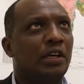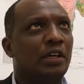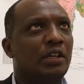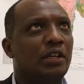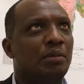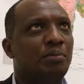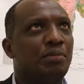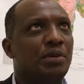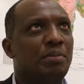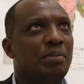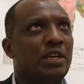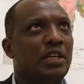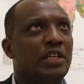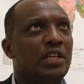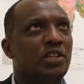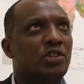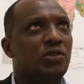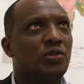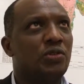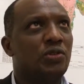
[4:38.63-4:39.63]

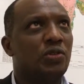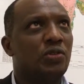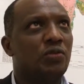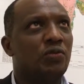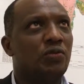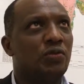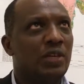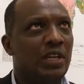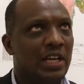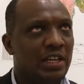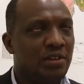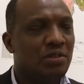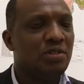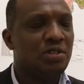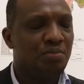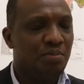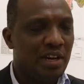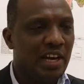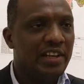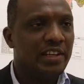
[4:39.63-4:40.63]
implementation of land use
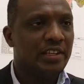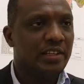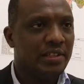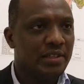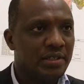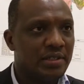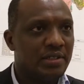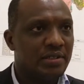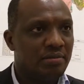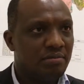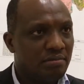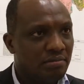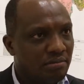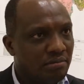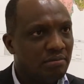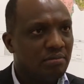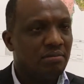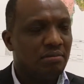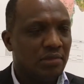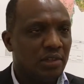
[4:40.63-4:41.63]
planning is
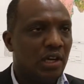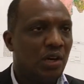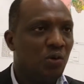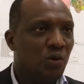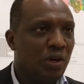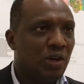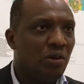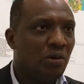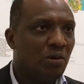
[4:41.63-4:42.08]
well